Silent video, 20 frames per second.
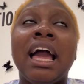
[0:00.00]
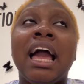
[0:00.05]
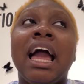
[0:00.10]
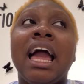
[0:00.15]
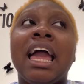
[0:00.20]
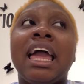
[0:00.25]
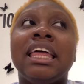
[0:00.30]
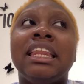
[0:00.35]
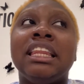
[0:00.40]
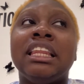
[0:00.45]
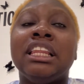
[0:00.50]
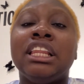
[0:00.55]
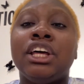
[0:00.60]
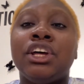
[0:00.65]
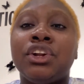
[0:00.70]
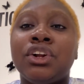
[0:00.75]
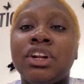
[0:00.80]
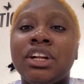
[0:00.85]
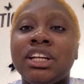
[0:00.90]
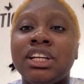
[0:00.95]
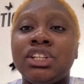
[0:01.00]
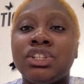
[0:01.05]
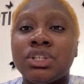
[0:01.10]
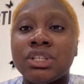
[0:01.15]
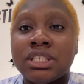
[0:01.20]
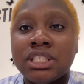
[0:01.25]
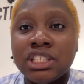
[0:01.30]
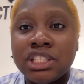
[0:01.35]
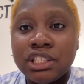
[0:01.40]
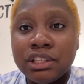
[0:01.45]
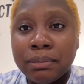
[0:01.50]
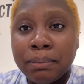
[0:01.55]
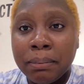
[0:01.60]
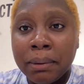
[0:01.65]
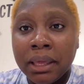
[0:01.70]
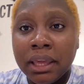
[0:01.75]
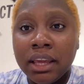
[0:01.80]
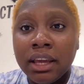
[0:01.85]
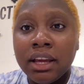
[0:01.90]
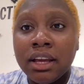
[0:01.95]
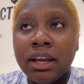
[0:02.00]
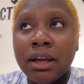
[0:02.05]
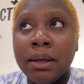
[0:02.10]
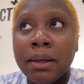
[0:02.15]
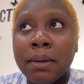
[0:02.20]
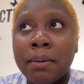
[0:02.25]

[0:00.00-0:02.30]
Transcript: and literally just speak